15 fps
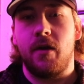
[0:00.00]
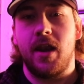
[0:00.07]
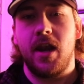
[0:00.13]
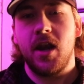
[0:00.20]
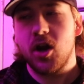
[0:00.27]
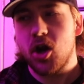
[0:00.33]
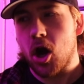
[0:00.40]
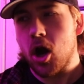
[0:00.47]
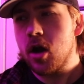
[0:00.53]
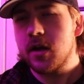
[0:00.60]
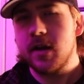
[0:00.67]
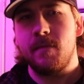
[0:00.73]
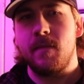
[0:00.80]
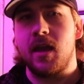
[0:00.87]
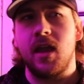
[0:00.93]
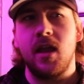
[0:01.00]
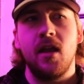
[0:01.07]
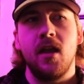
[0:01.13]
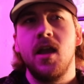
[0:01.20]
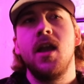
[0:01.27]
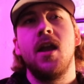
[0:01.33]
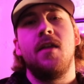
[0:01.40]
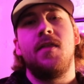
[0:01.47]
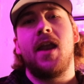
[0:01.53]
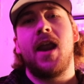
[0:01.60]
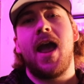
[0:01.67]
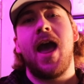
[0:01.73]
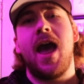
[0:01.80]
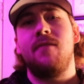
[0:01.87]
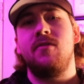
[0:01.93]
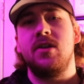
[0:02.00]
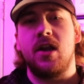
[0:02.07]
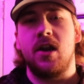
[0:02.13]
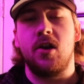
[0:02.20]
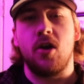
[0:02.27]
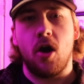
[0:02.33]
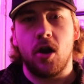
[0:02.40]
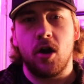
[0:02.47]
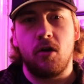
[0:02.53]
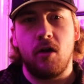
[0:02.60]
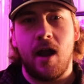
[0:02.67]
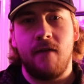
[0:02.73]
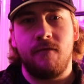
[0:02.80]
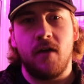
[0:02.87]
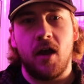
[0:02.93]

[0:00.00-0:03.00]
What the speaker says: And it occurred to me that I haven't done an autograph